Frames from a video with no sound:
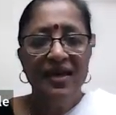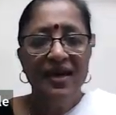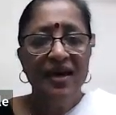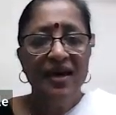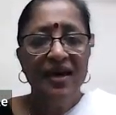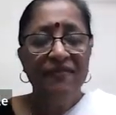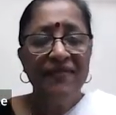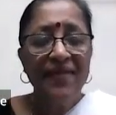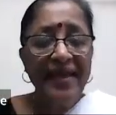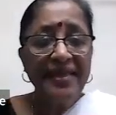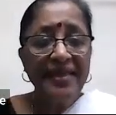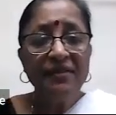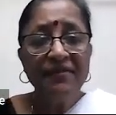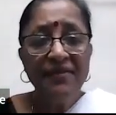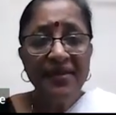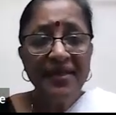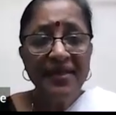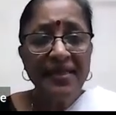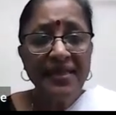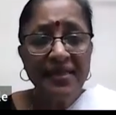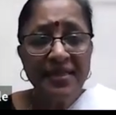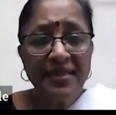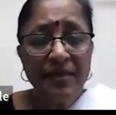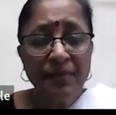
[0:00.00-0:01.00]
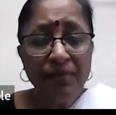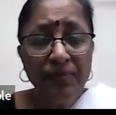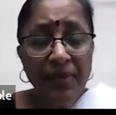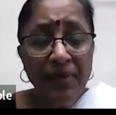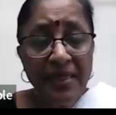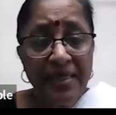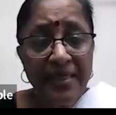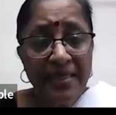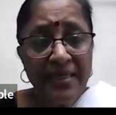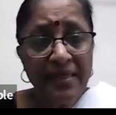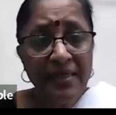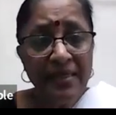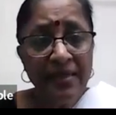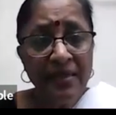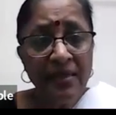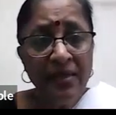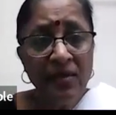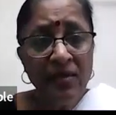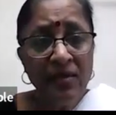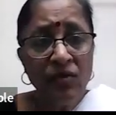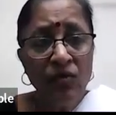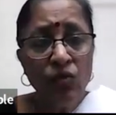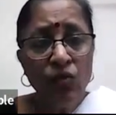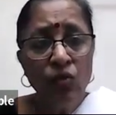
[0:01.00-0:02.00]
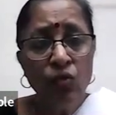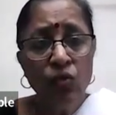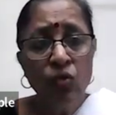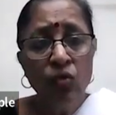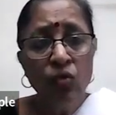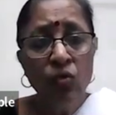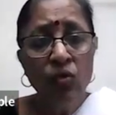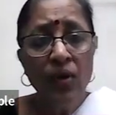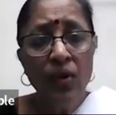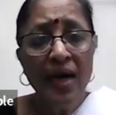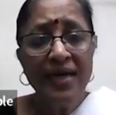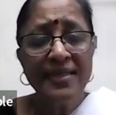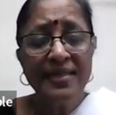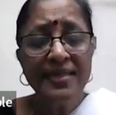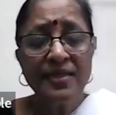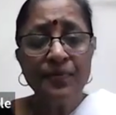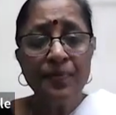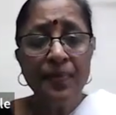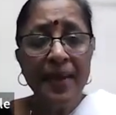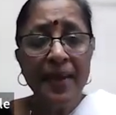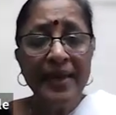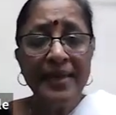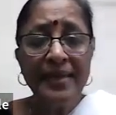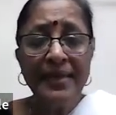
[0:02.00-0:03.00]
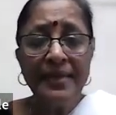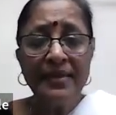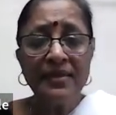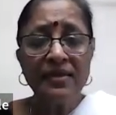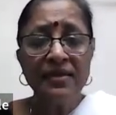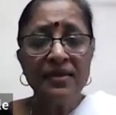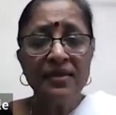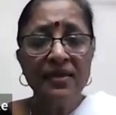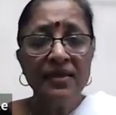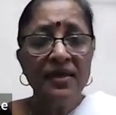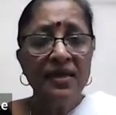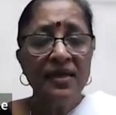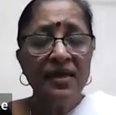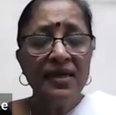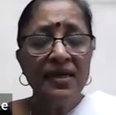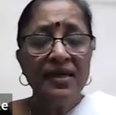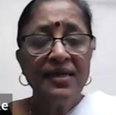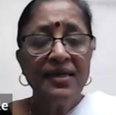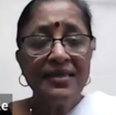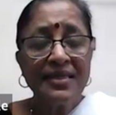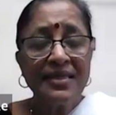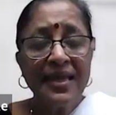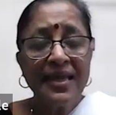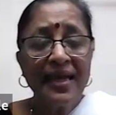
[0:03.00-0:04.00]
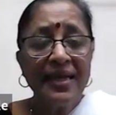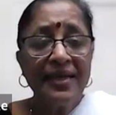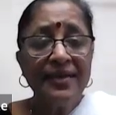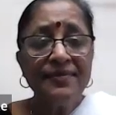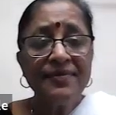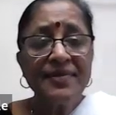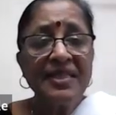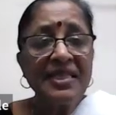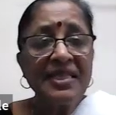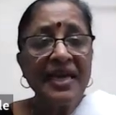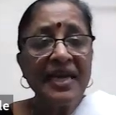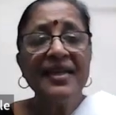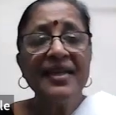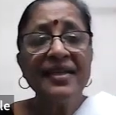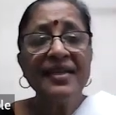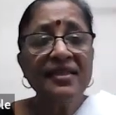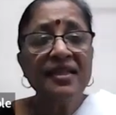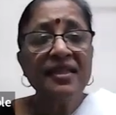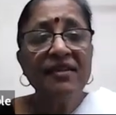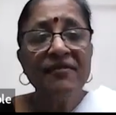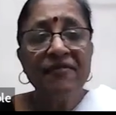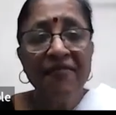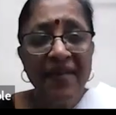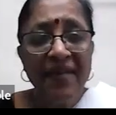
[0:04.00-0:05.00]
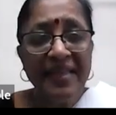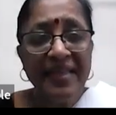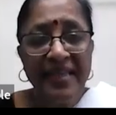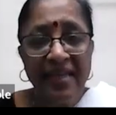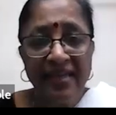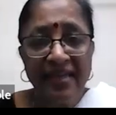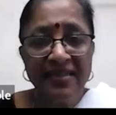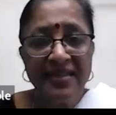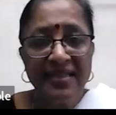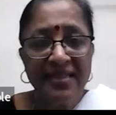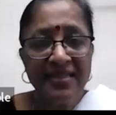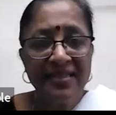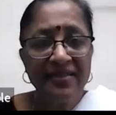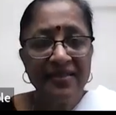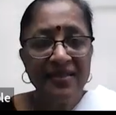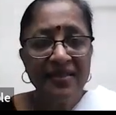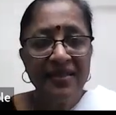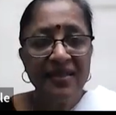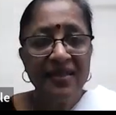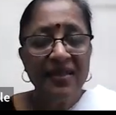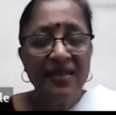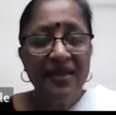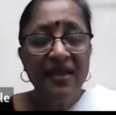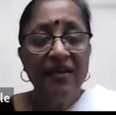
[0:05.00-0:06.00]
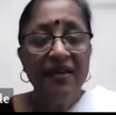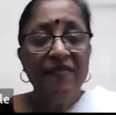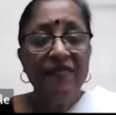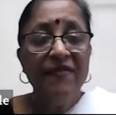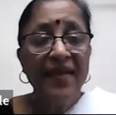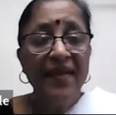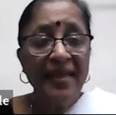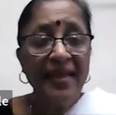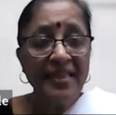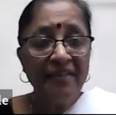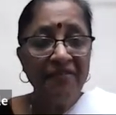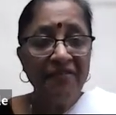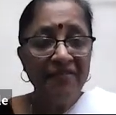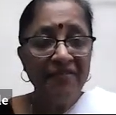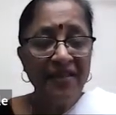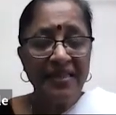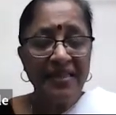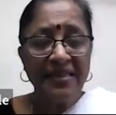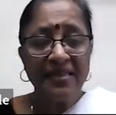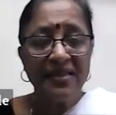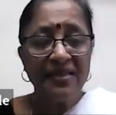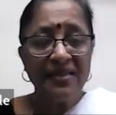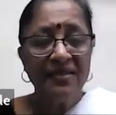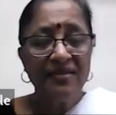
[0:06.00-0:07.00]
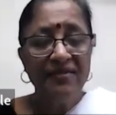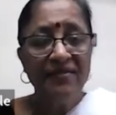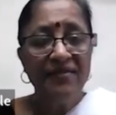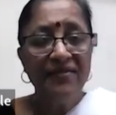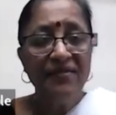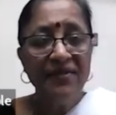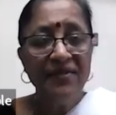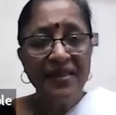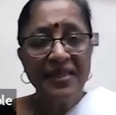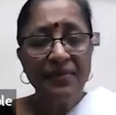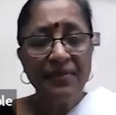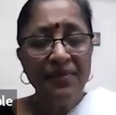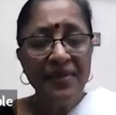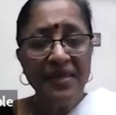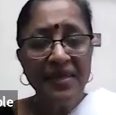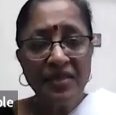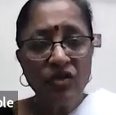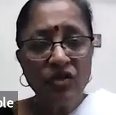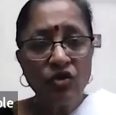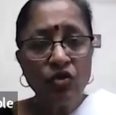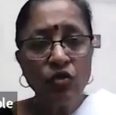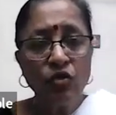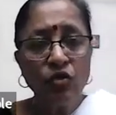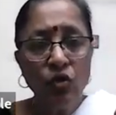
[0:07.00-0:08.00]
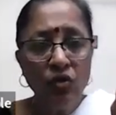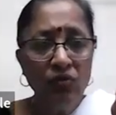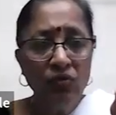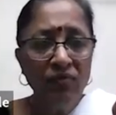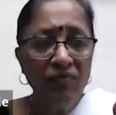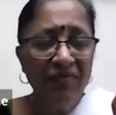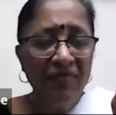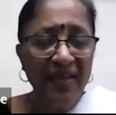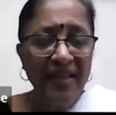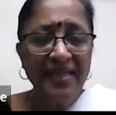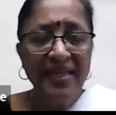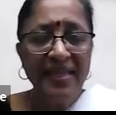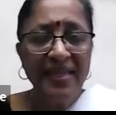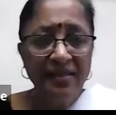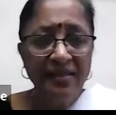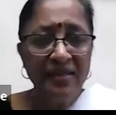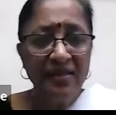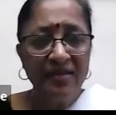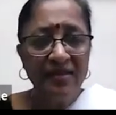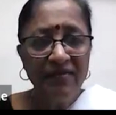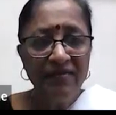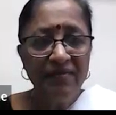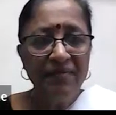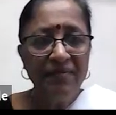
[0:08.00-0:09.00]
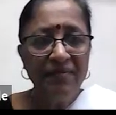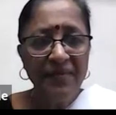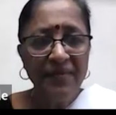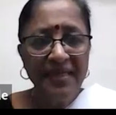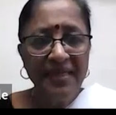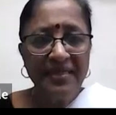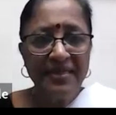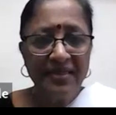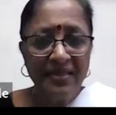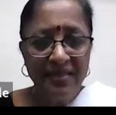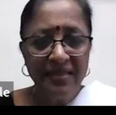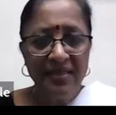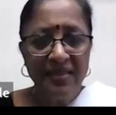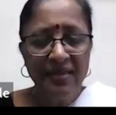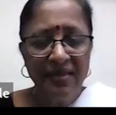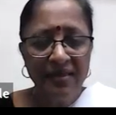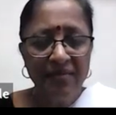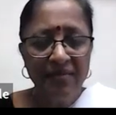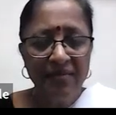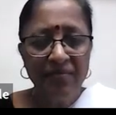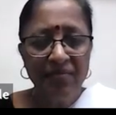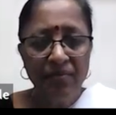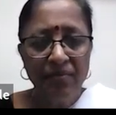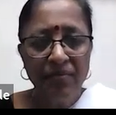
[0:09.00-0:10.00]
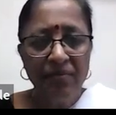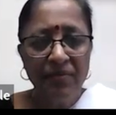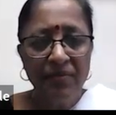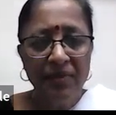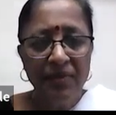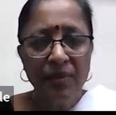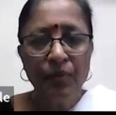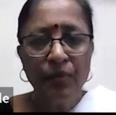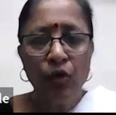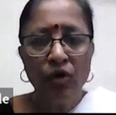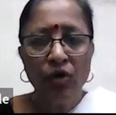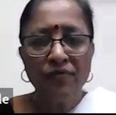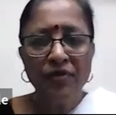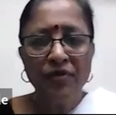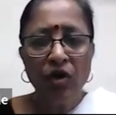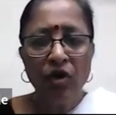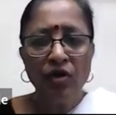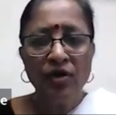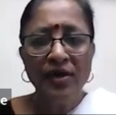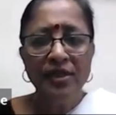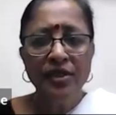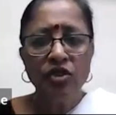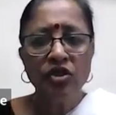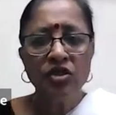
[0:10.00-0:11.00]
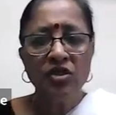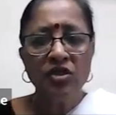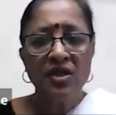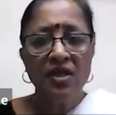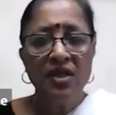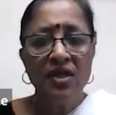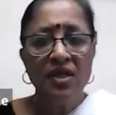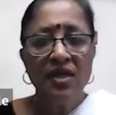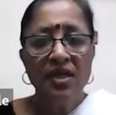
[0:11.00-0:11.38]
A Vedavid is a person who has spent his life studying the Vedas. Vedavid. Vid means to know. Veda means the book of knowledge.